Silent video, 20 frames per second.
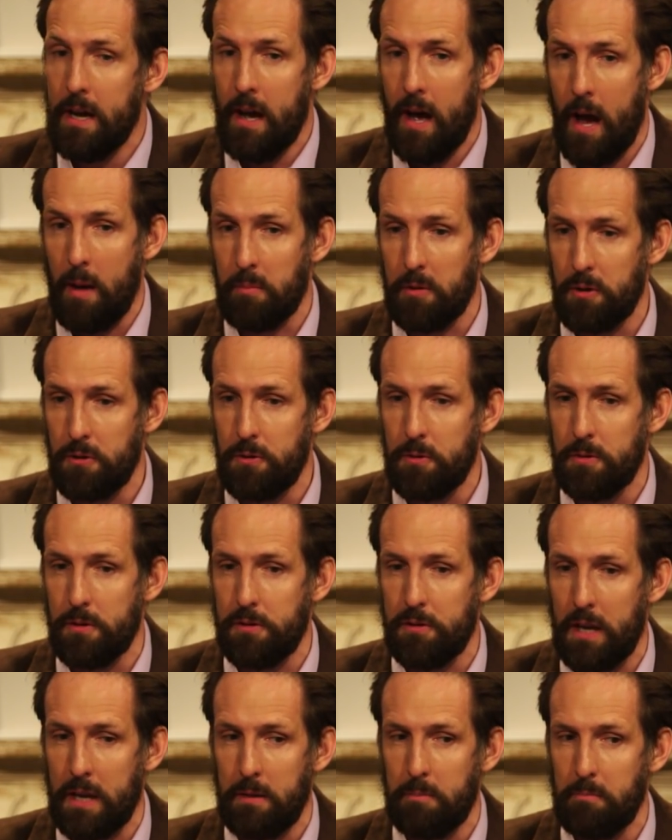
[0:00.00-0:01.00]
I'm going to do the
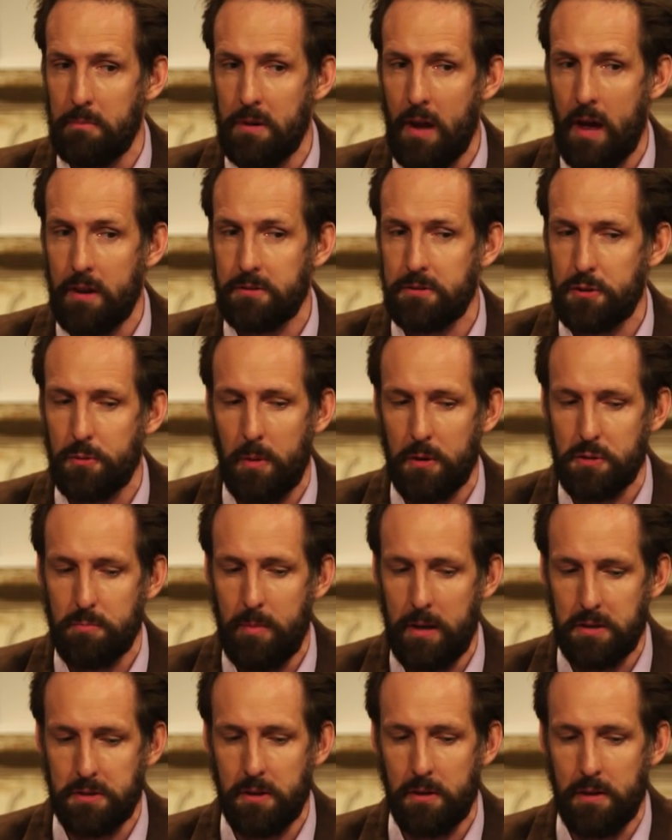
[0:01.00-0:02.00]
thing not so much
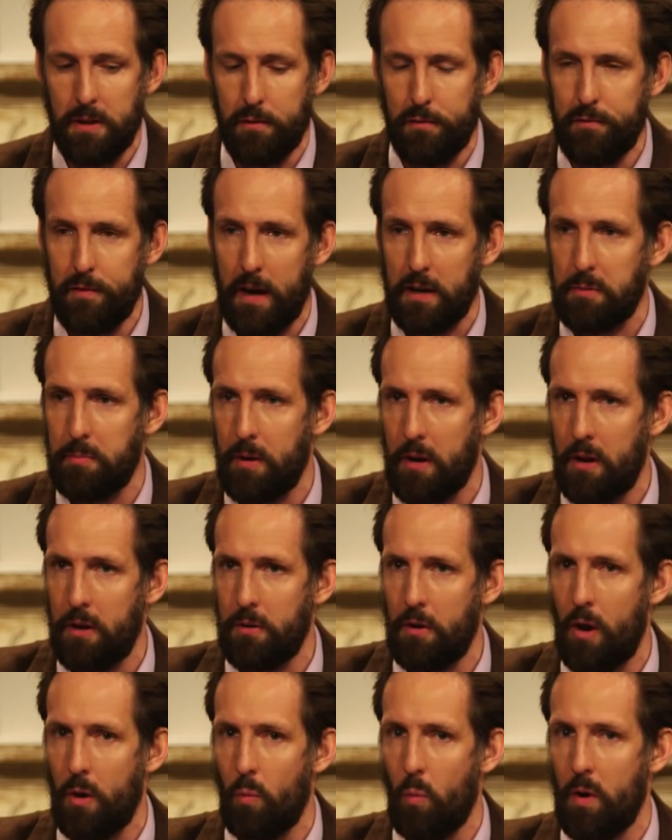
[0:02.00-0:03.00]
based on the effect, but
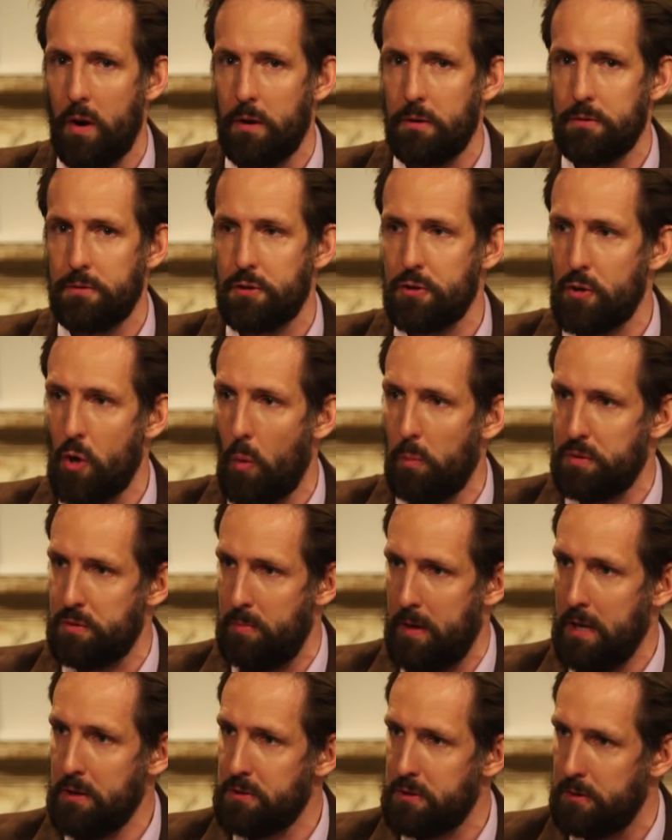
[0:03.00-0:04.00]
on what it sculpts
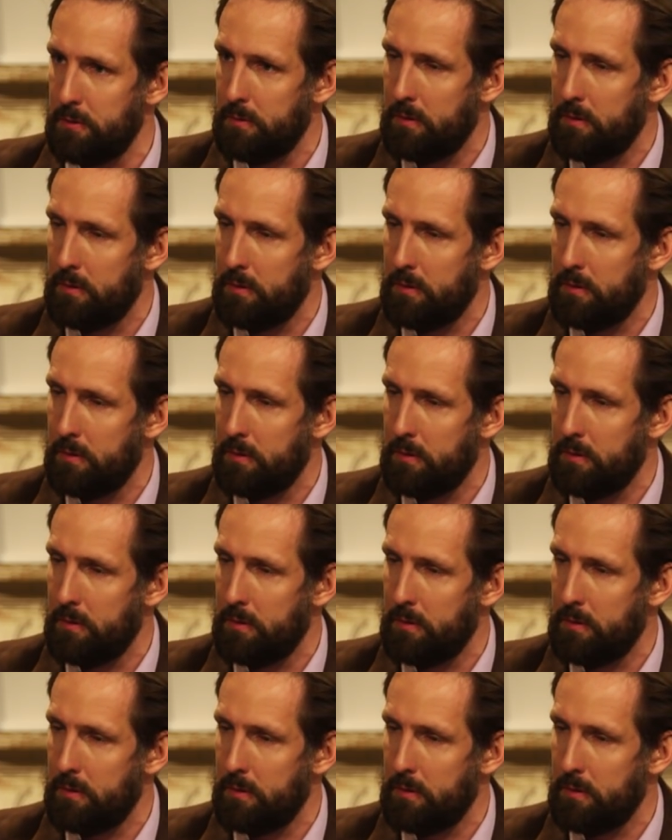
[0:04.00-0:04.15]
me into.